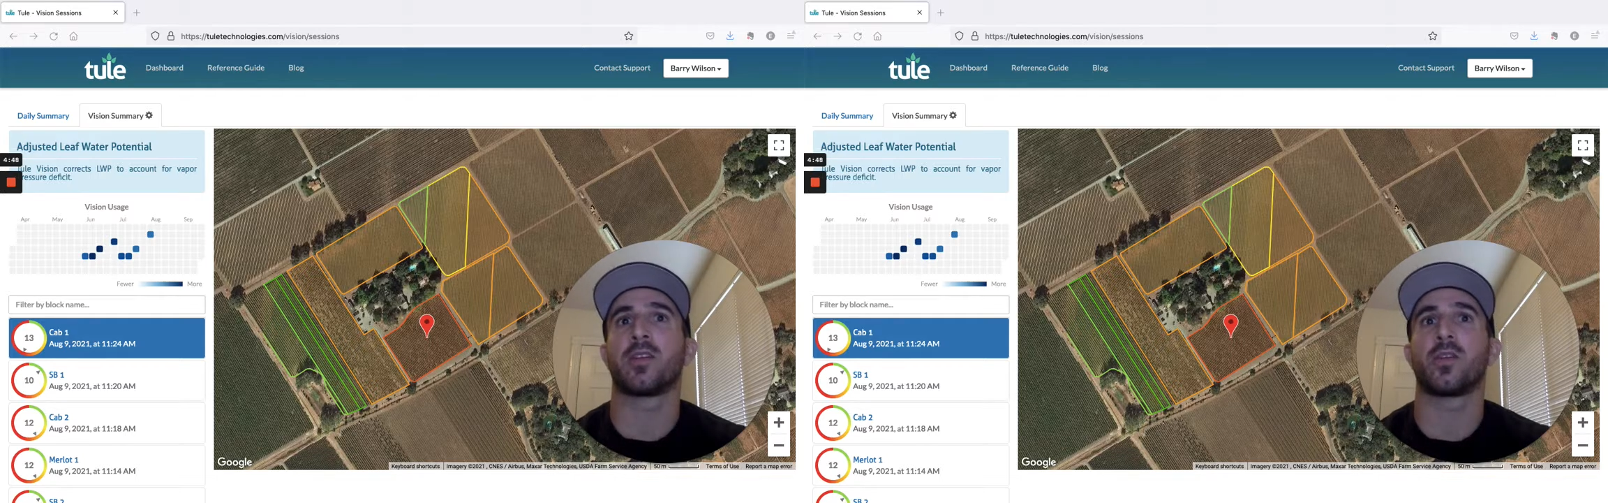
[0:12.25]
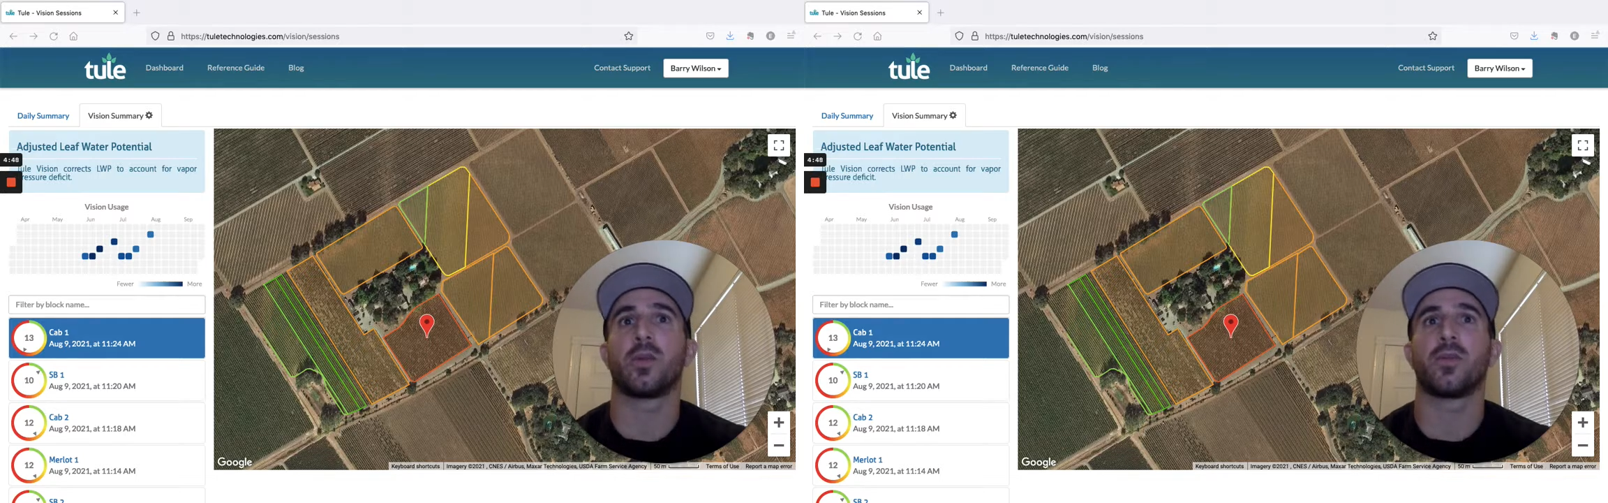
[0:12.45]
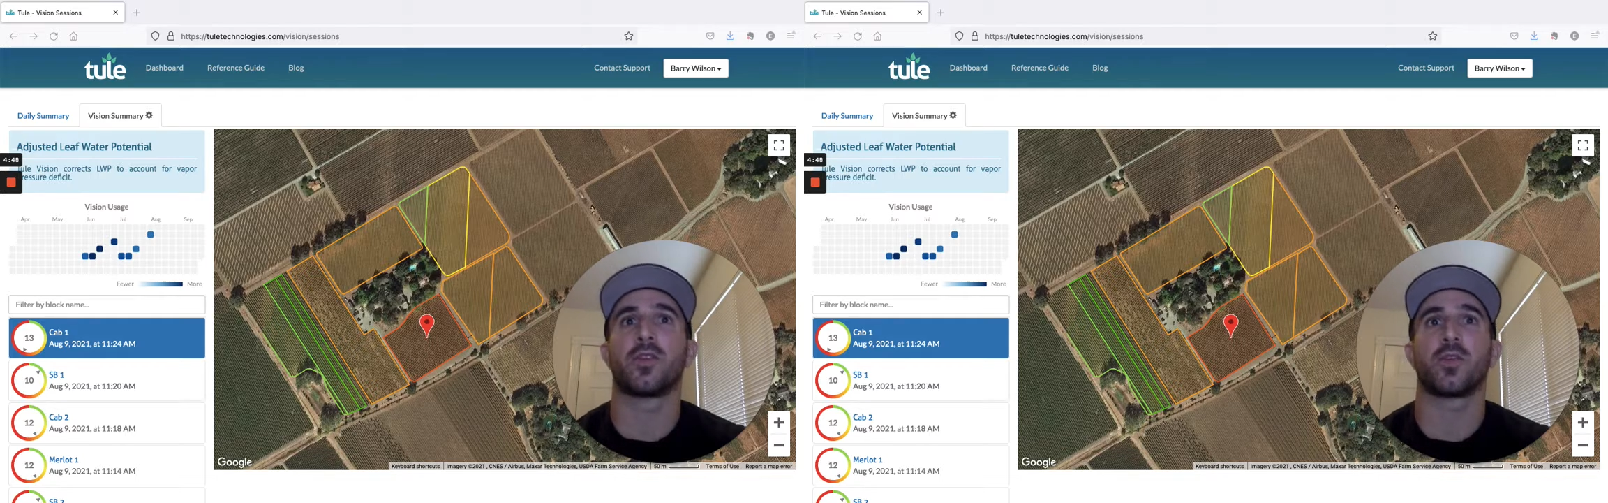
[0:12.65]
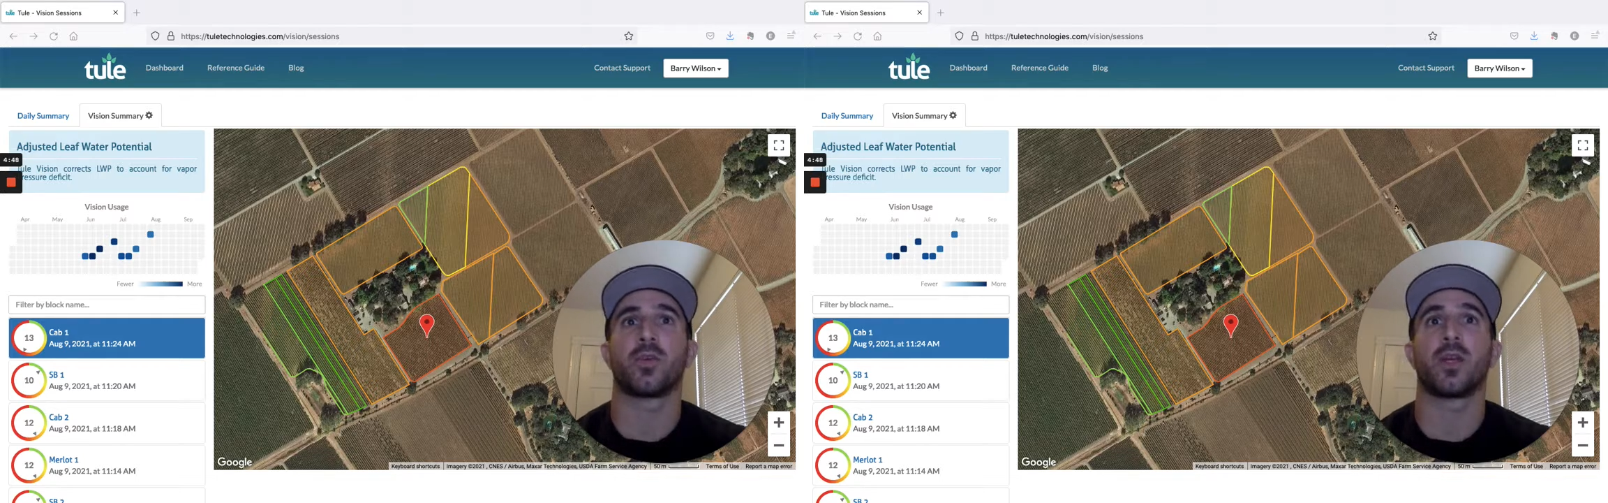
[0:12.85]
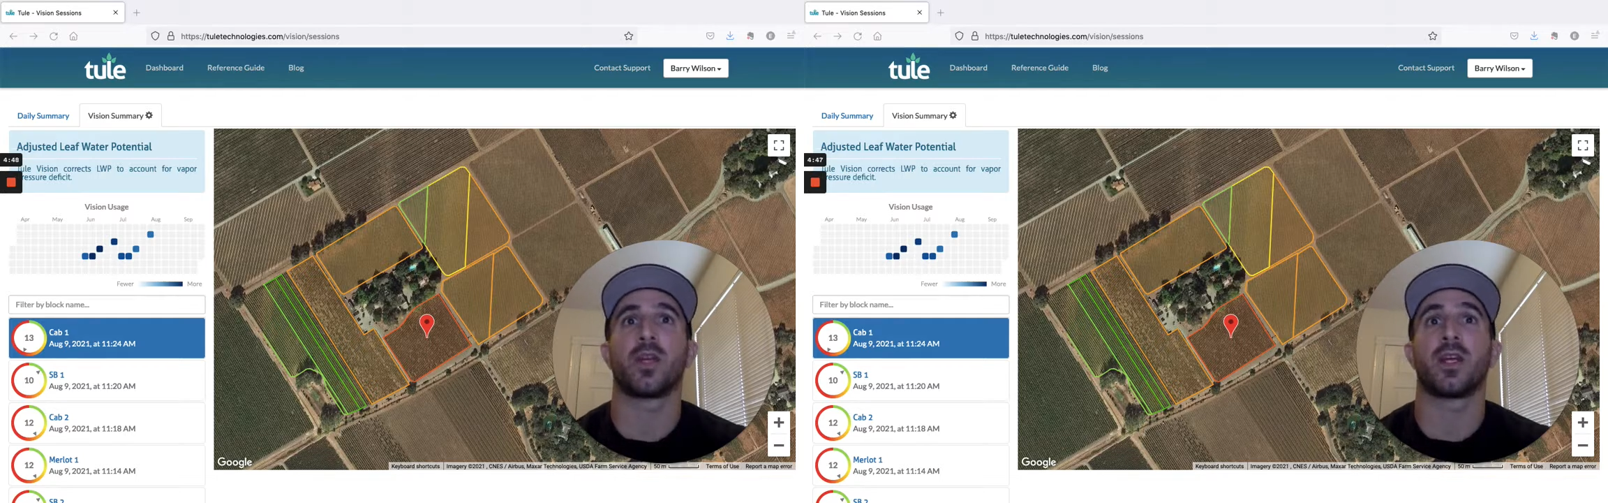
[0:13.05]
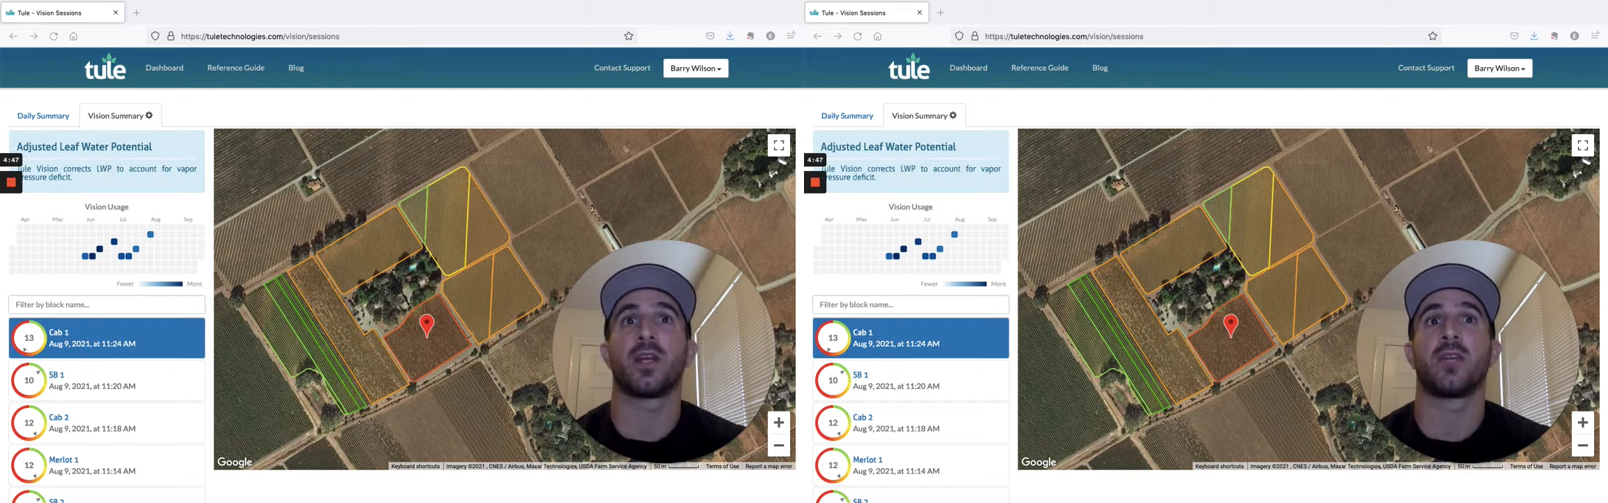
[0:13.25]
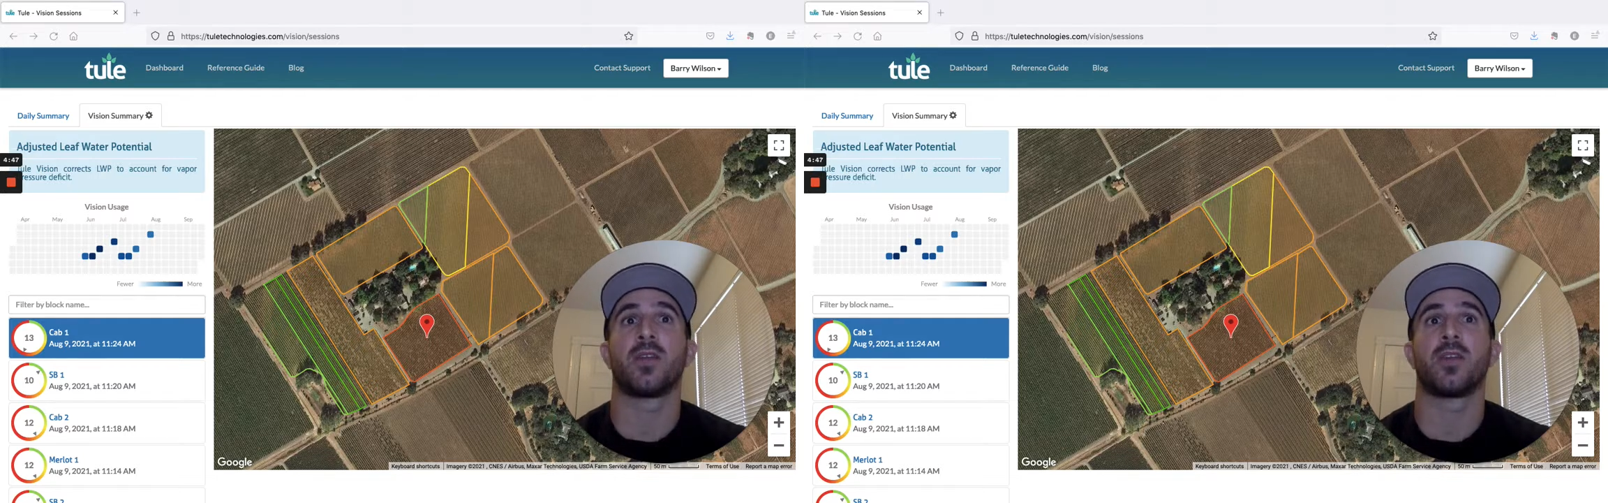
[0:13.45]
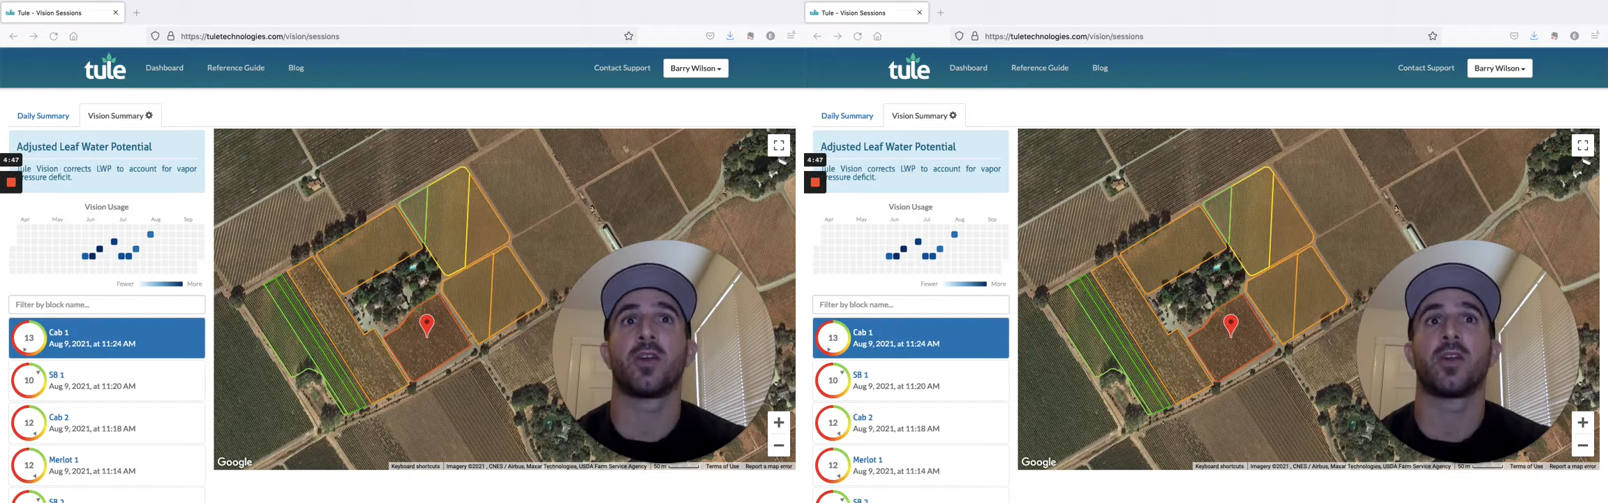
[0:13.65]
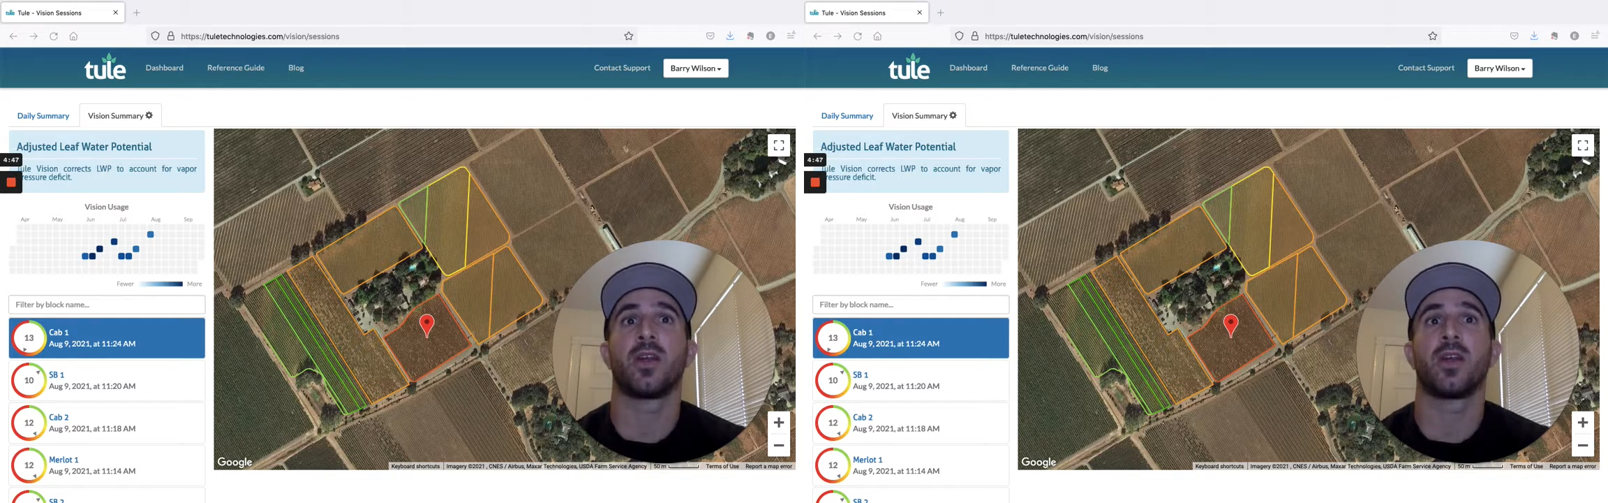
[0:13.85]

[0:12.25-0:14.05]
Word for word: Tule Vision reading in a vineyard,